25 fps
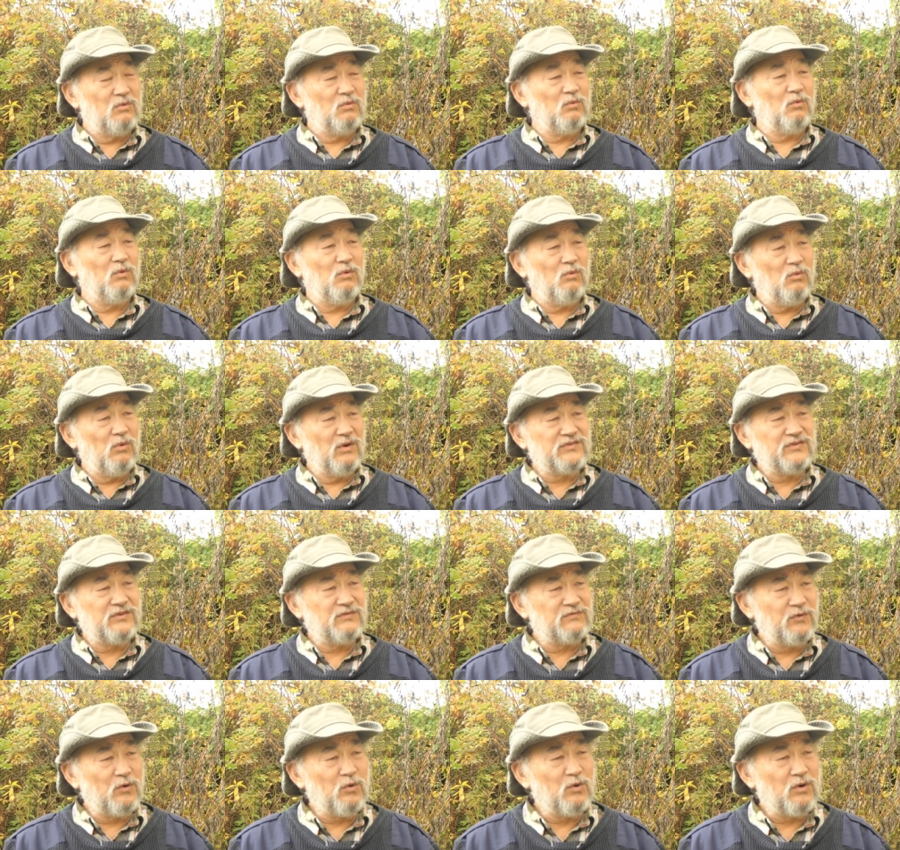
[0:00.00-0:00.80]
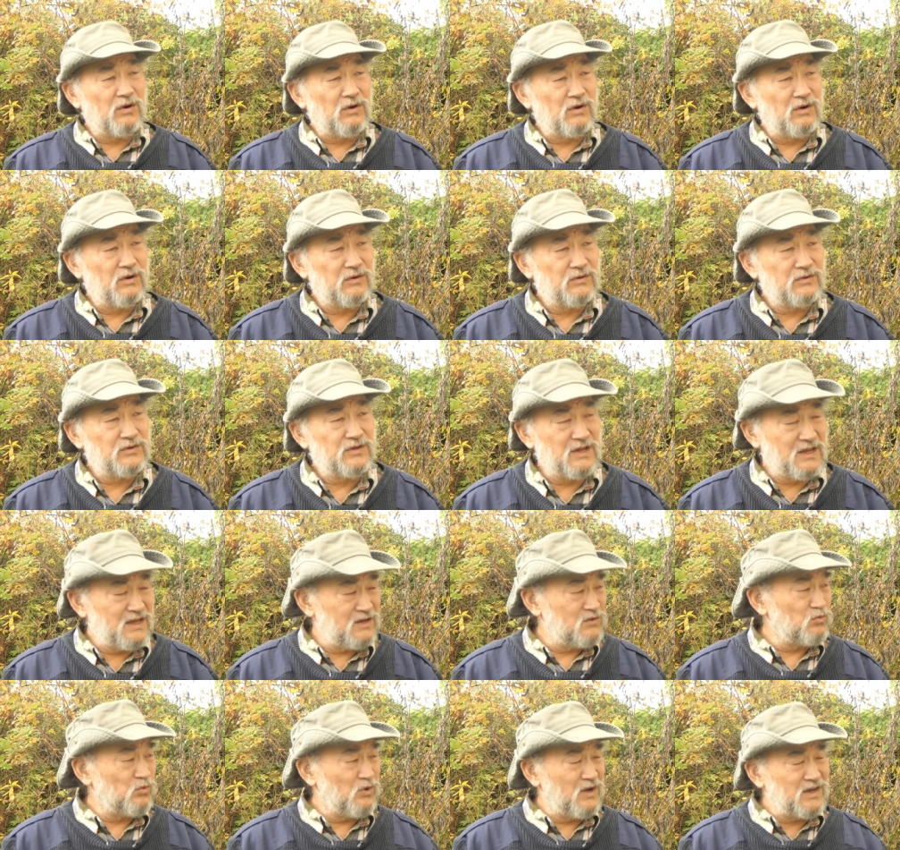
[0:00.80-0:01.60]
what's it for?
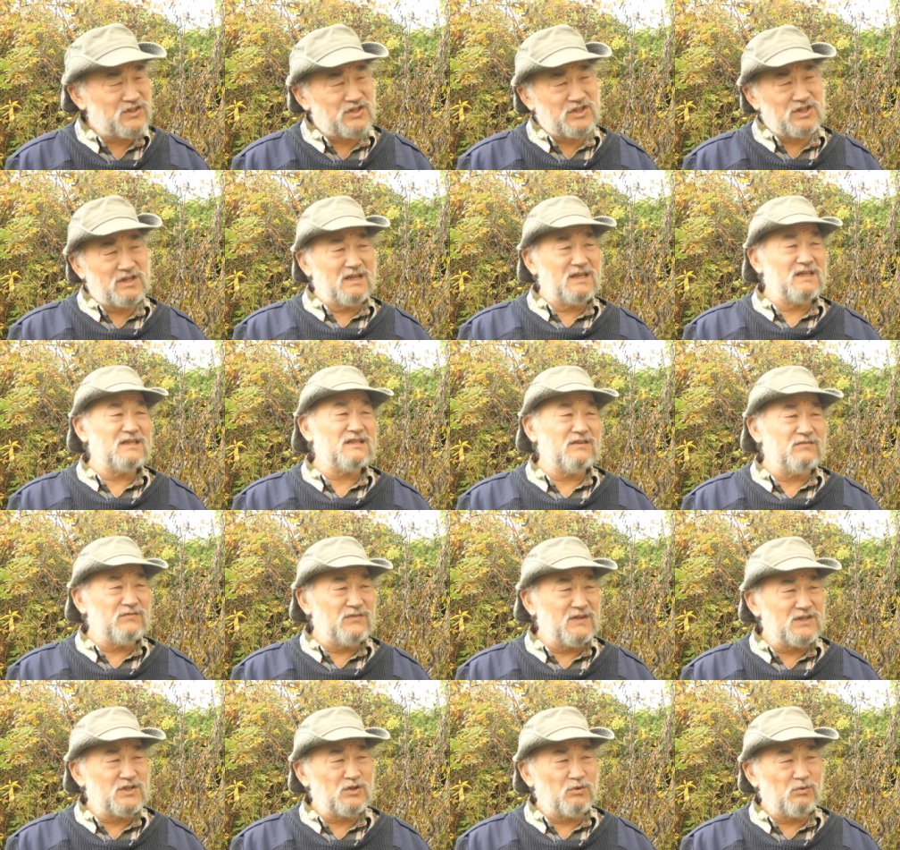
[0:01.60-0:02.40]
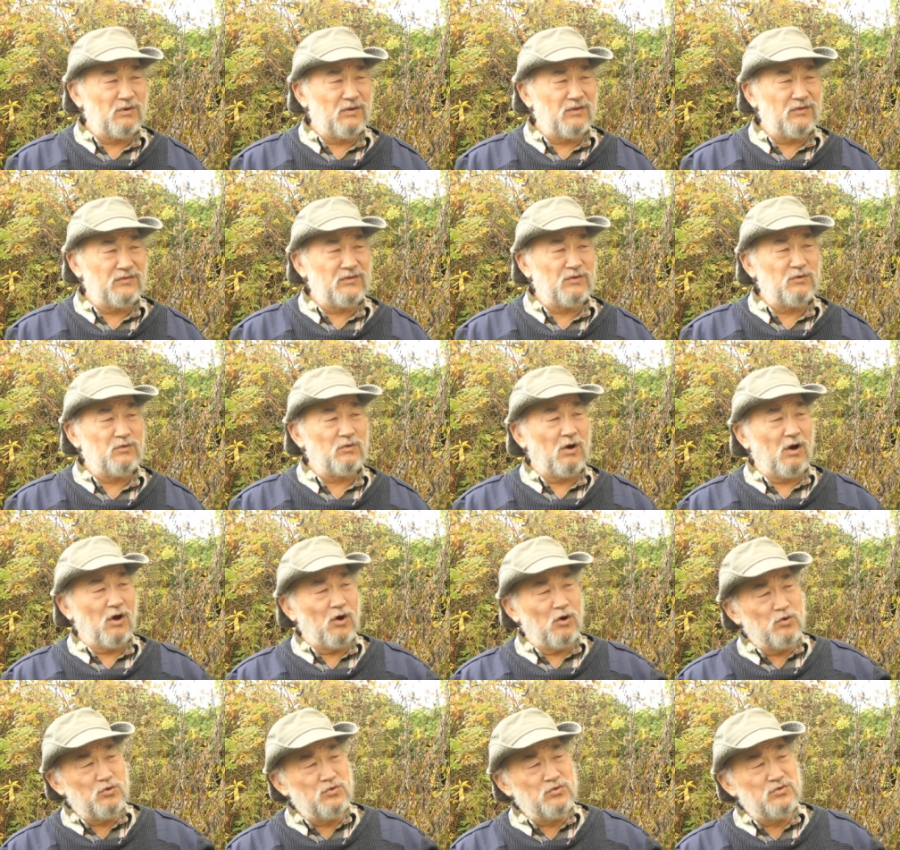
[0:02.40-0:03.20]
To enrich individuals who
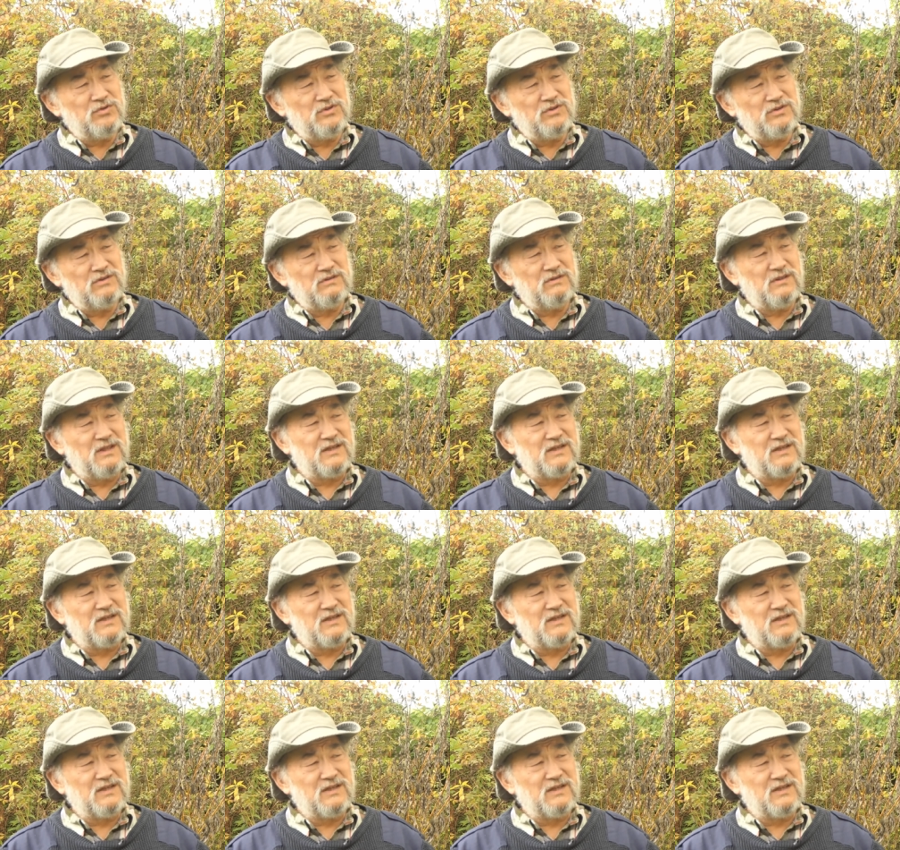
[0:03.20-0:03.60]
own